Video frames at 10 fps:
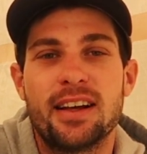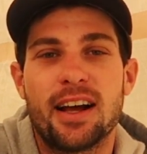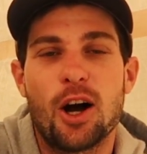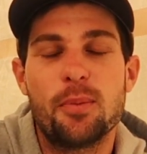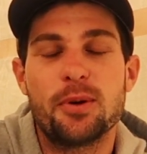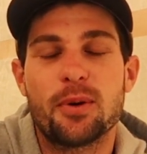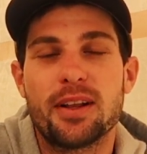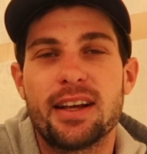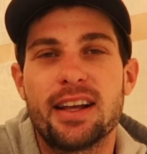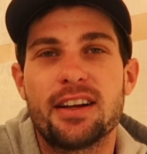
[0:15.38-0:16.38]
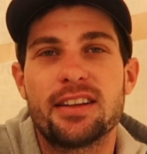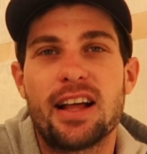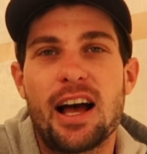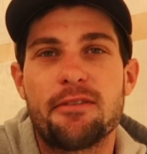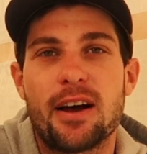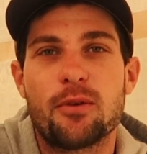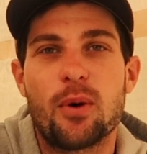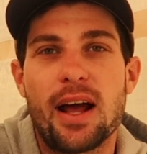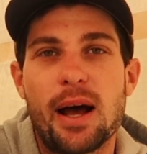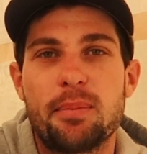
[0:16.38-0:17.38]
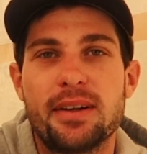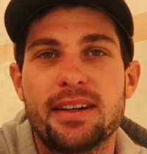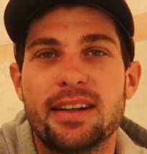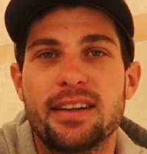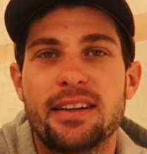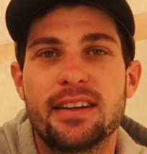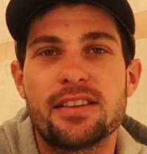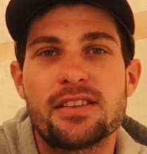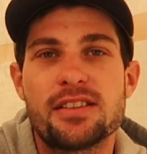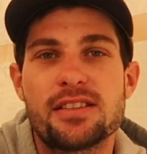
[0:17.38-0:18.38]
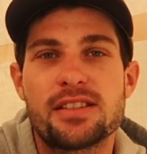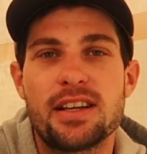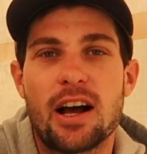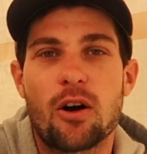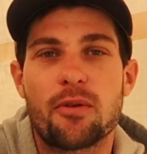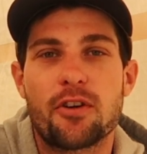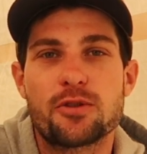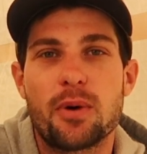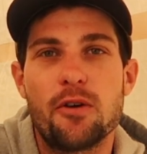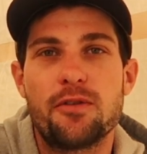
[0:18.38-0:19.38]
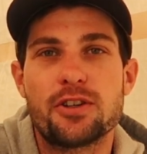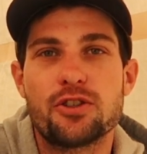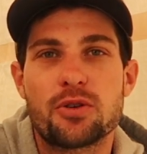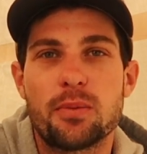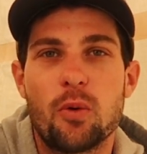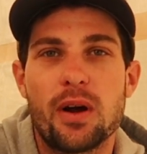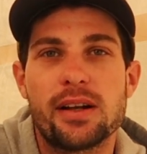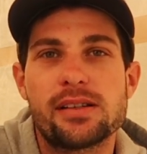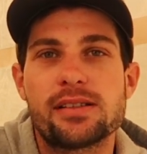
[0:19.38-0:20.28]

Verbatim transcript: I hope you really get a good laugh out of what happened and see how our first bow fishing trip went.